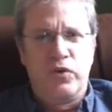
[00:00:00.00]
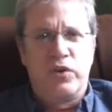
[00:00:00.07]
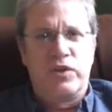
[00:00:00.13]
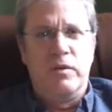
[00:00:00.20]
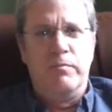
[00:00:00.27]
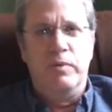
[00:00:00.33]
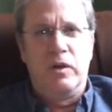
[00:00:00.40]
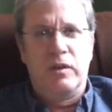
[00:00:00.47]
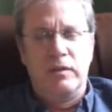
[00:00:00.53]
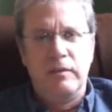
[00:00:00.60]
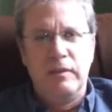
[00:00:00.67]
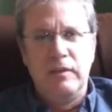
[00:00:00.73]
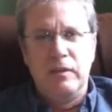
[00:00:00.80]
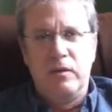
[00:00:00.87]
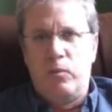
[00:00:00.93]
versus a book.
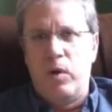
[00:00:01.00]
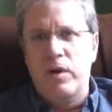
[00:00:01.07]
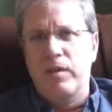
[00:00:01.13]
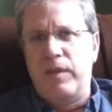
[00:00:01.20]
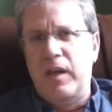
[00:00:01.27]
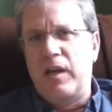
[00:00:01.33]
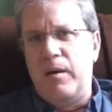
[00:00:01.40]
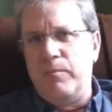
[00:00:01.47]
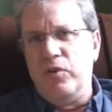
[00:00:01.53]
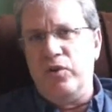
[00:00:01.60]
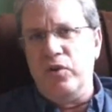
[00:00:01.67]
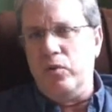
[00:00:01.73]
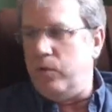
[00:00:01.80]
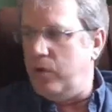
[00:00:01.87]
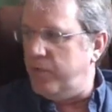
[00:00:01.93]
What did they come to do?